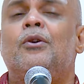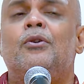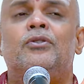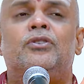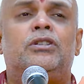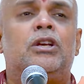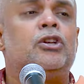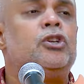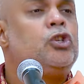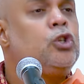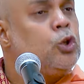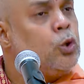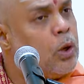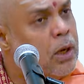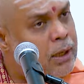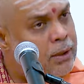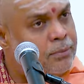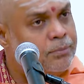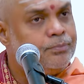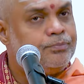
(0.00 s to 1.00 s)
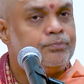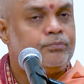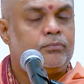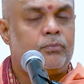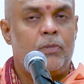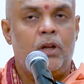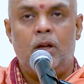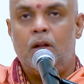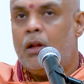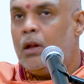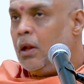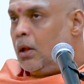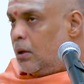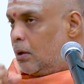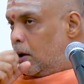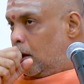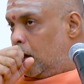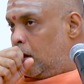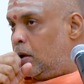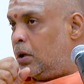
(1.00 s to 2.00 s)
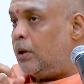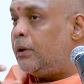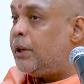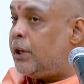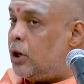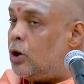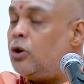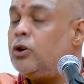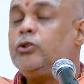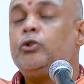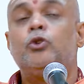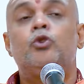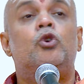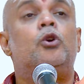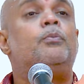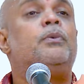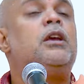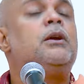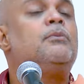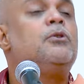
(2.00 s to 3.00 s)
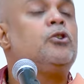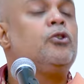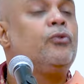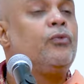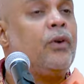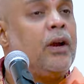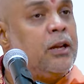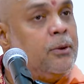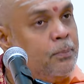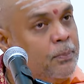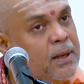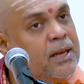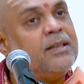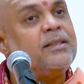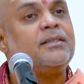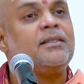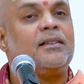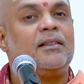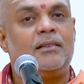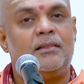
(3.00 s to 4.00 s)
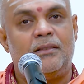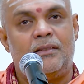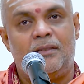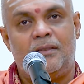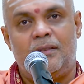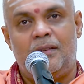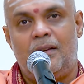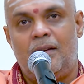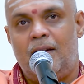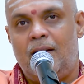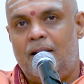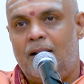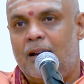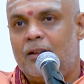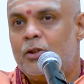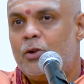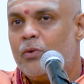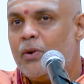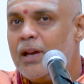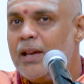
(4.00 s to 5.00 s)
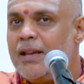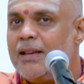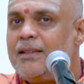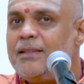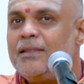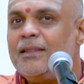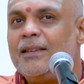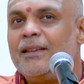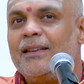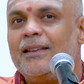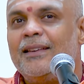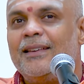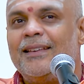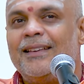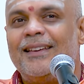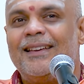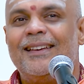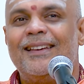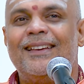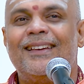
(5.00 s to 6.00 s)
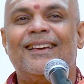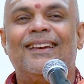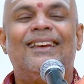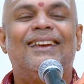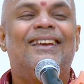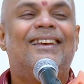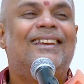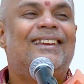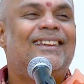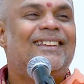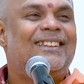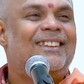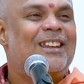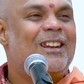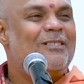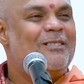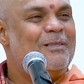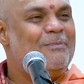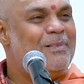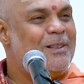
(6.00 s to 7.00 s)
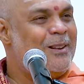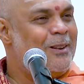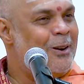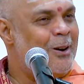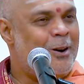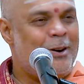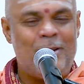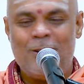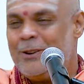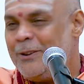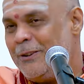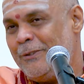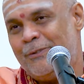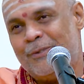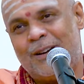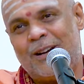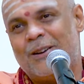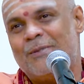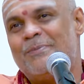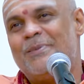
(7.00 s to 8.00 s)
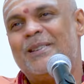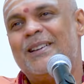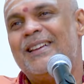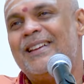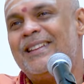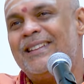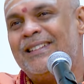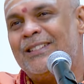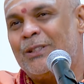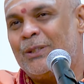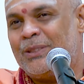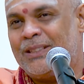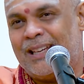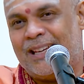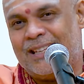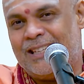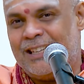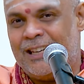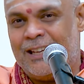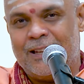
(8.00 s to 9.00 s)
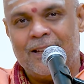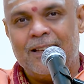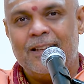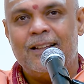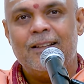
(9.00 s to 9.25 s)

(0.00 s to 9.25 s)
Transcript: sensual, he also should be able to find peace. Otherwise, there will be a lot of trouble in the society.